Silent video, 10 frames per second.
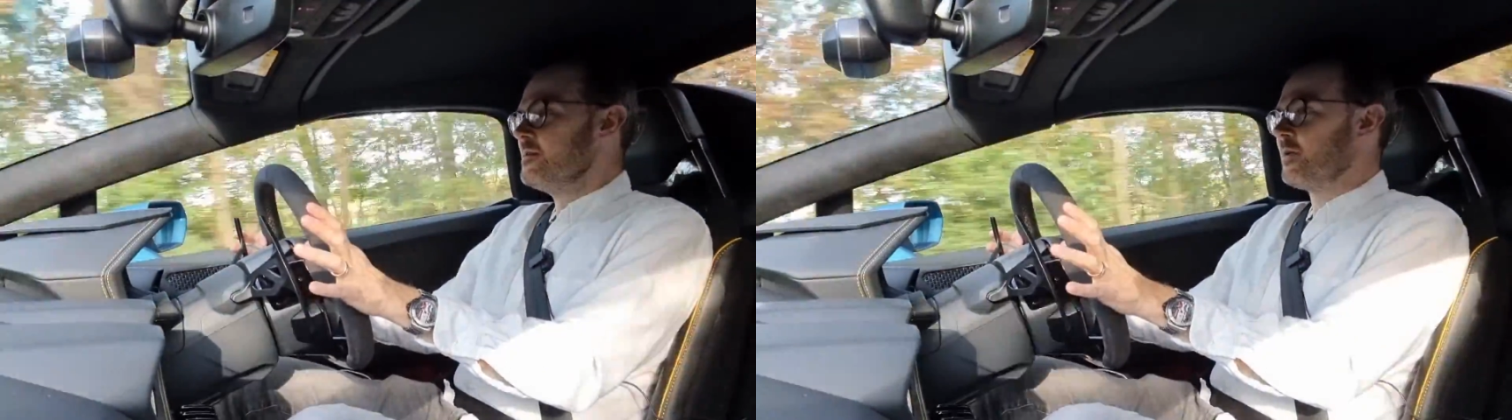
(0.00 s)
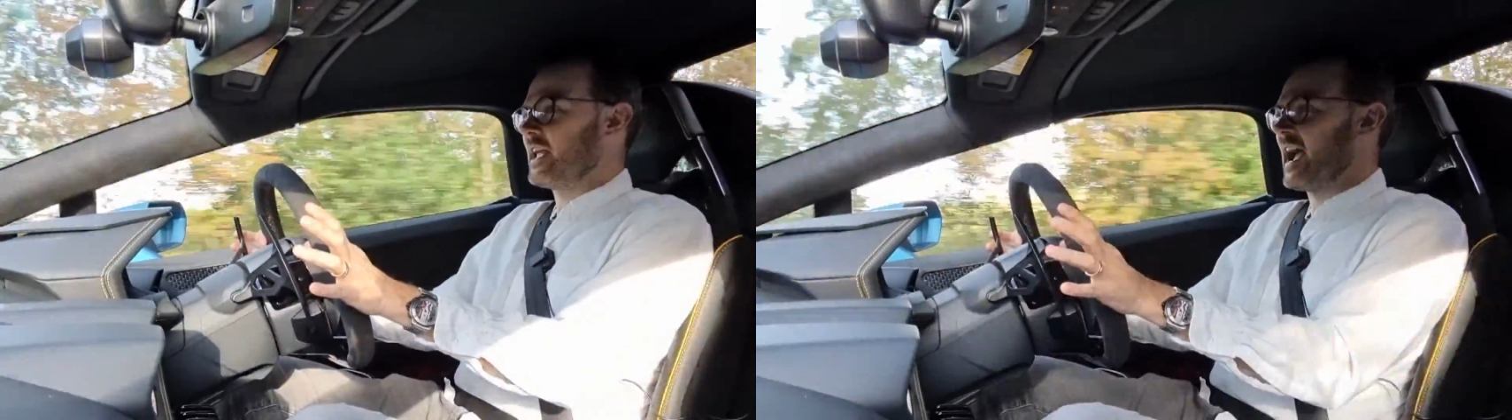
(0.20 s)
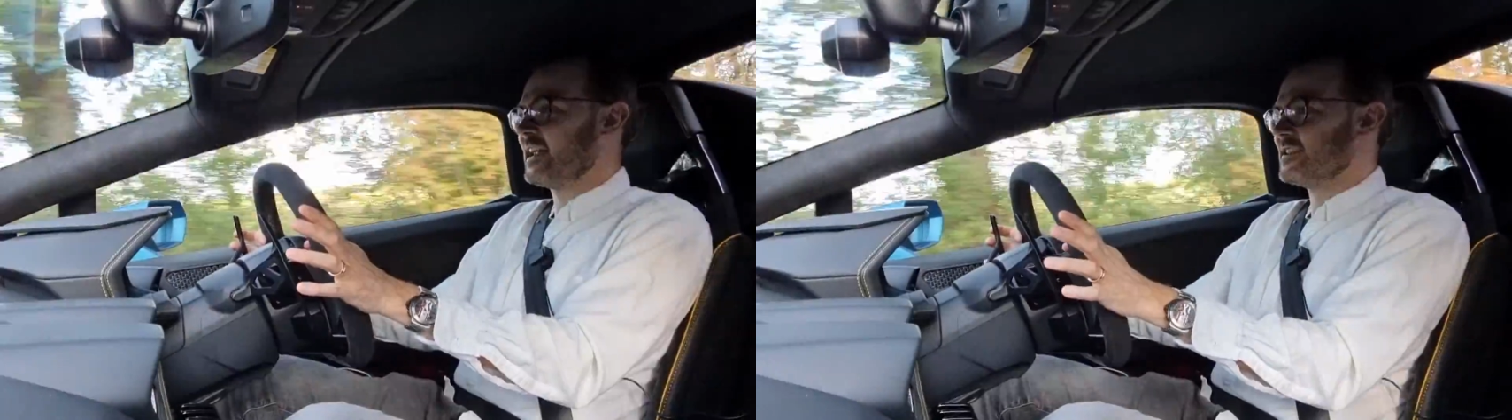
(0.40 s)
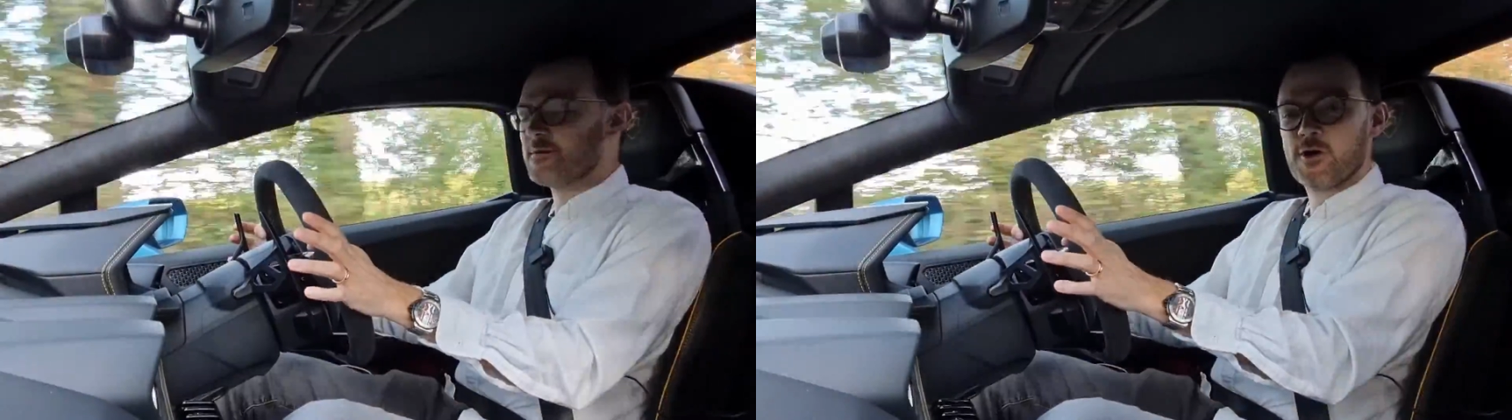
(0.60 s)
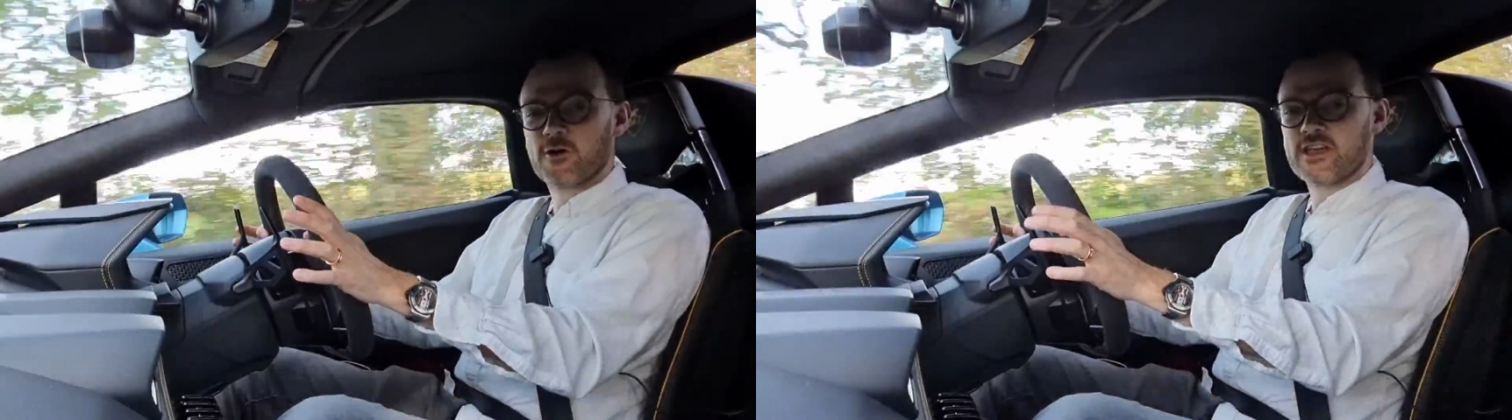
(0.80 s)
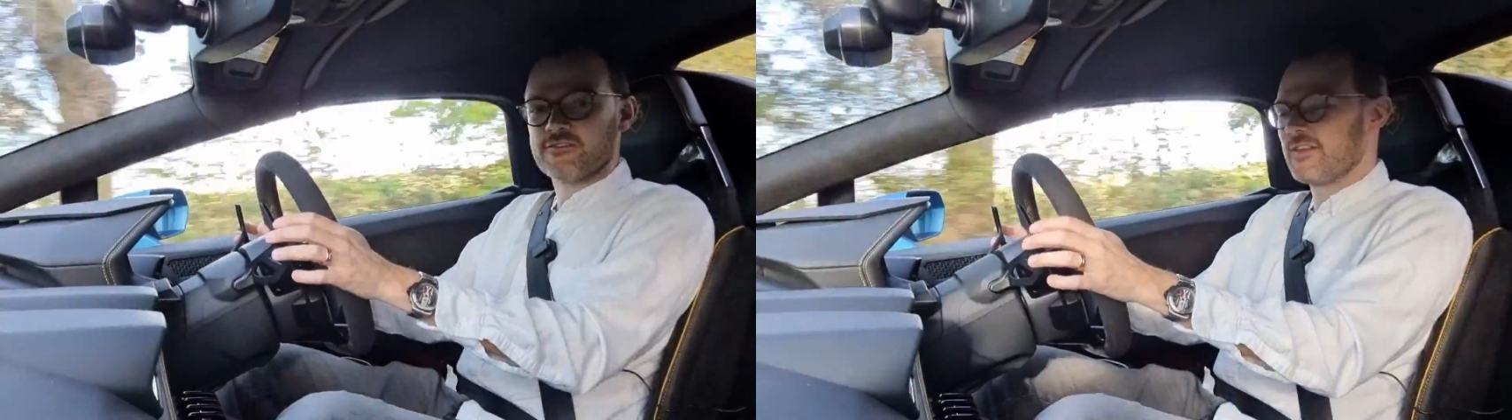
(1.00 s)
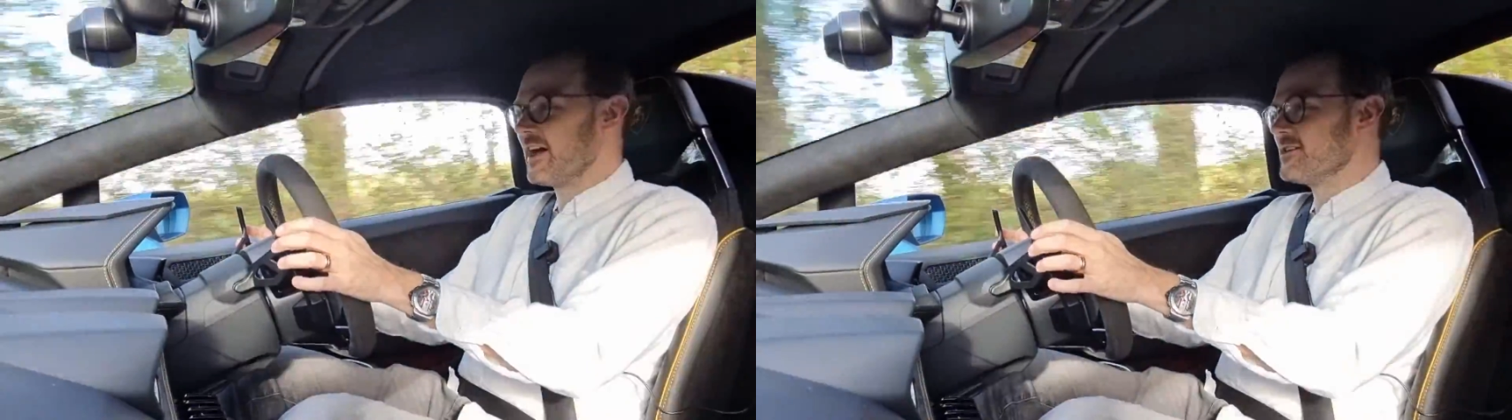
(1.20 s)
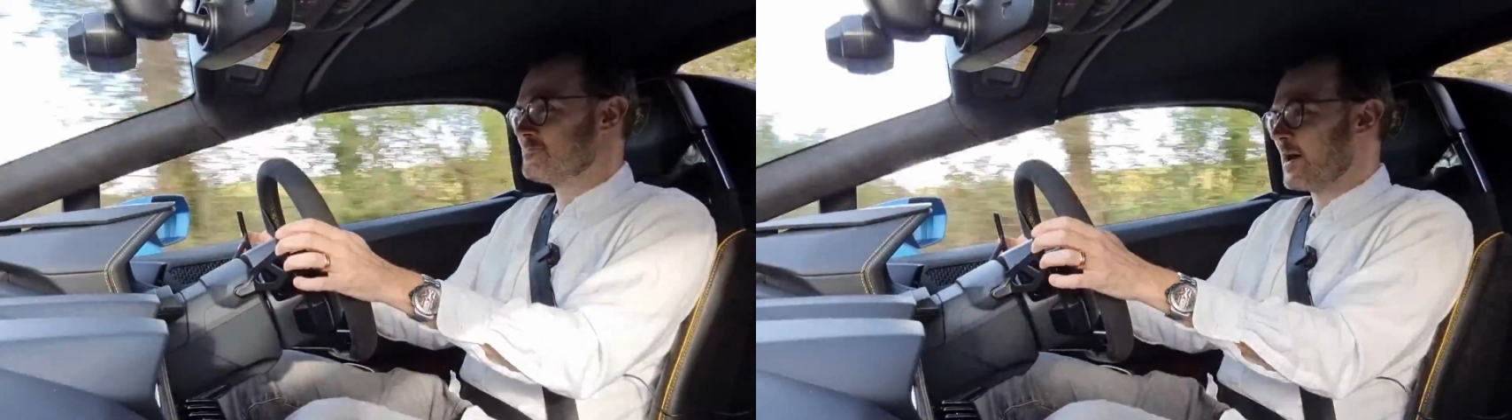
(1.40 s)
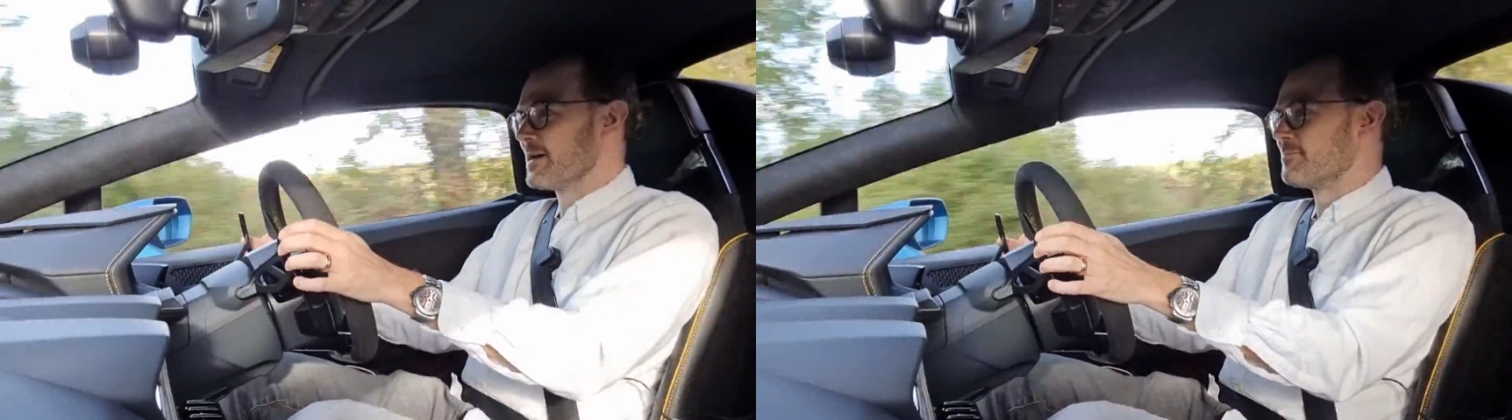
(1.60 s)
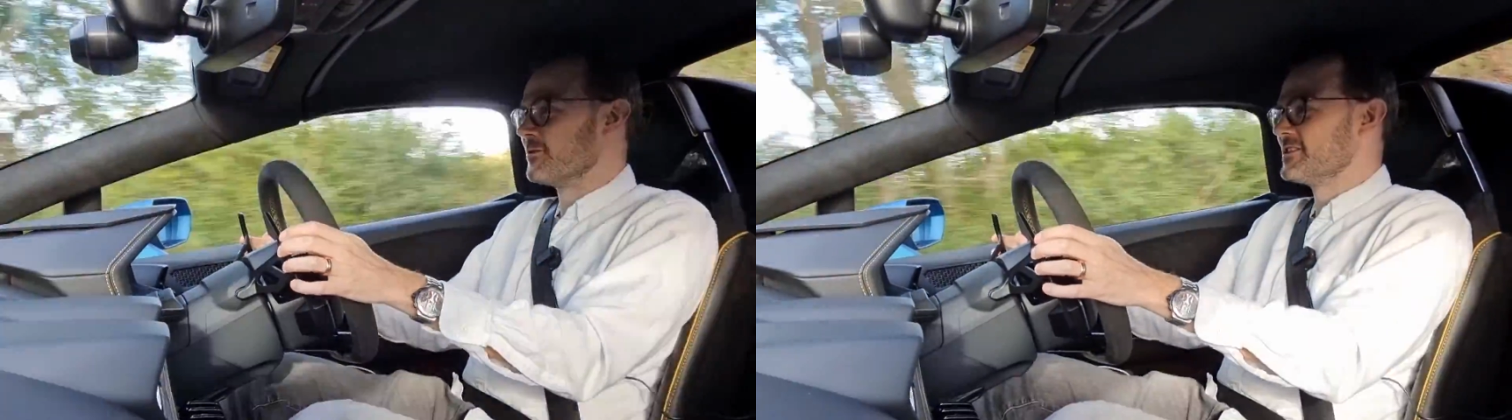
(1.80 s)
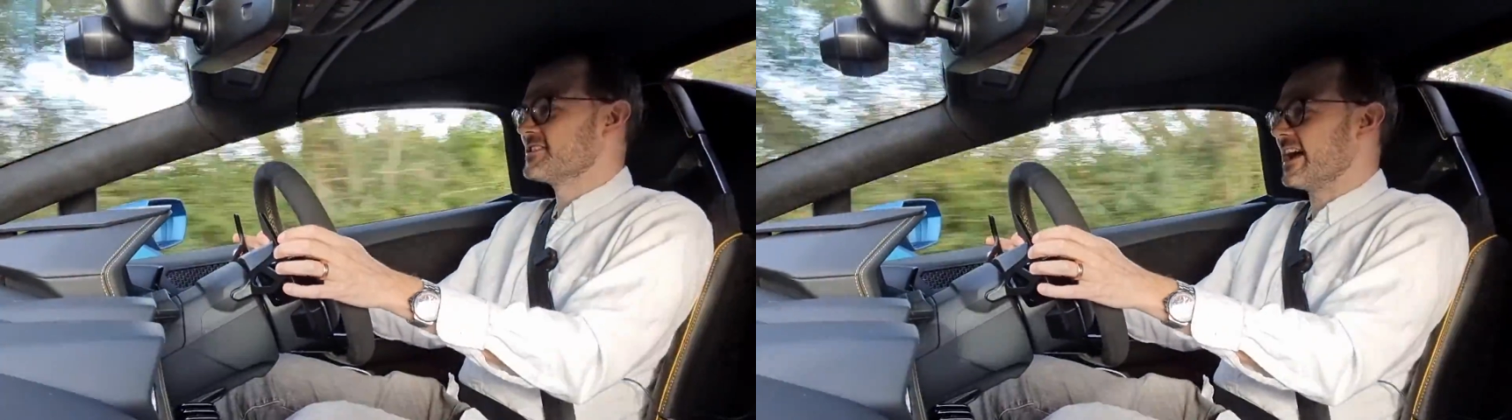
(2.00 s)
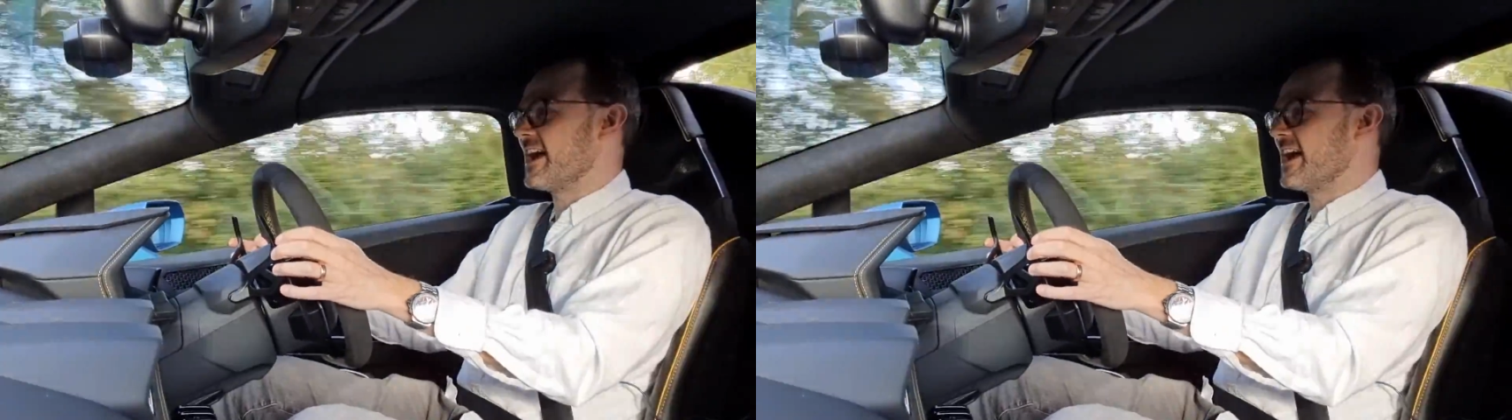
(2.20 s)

put your hand in your pocket for those bad boys.